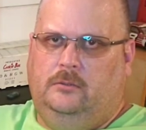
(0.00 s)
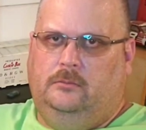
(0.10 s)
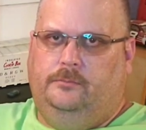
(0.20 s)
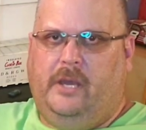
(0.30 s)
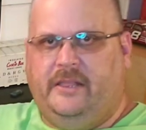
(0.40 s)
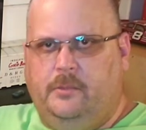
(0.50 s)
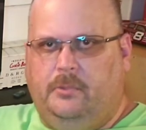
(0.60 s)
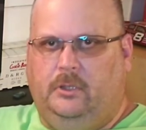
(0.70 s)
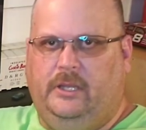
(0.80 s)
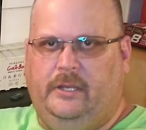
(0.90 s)
Bite the
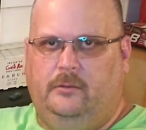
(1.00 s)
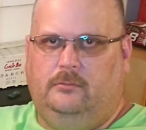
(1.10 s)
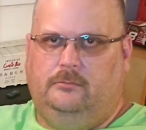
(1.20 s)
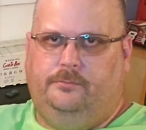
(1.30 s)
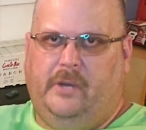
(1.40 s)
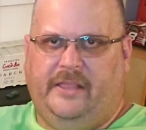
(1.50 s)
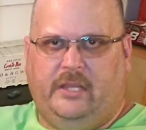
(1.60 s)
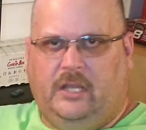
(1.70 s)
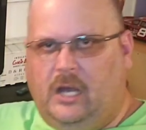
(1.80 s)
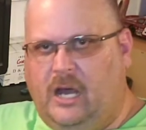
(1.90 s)
bullet, bite the
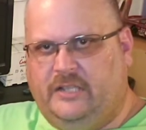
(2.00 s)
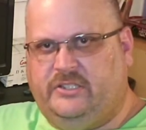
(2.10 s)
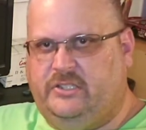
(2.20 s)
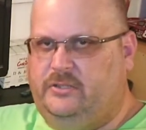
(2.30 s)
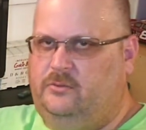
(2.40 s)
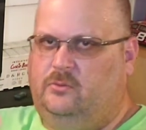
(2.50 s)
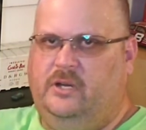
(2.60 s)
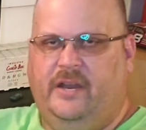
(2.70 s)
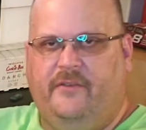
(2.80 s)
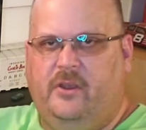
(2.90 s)
costs,
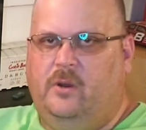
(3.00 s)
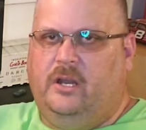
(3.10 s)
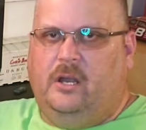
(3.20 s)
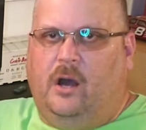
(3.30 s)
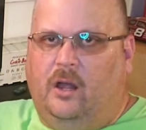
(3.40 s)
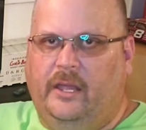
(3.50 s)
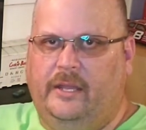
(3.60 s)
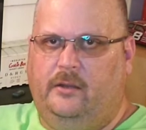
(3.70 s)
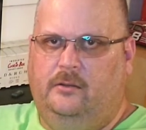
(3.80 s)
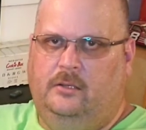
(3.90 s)
whatever you want to call it,
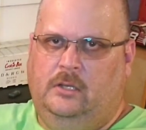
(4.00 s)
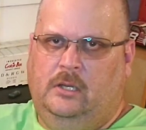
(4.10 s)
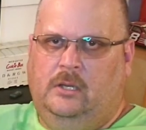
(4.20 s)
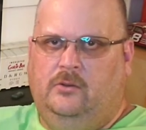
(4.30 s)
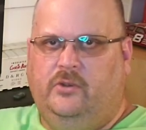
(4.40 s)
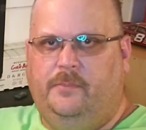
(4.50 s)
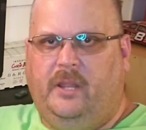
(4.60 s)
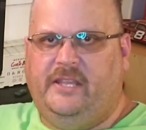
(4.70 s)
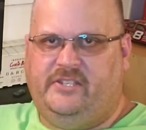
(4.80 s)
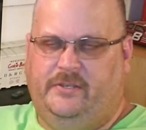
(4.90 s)

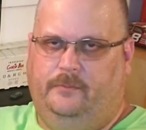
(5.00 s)
replace it.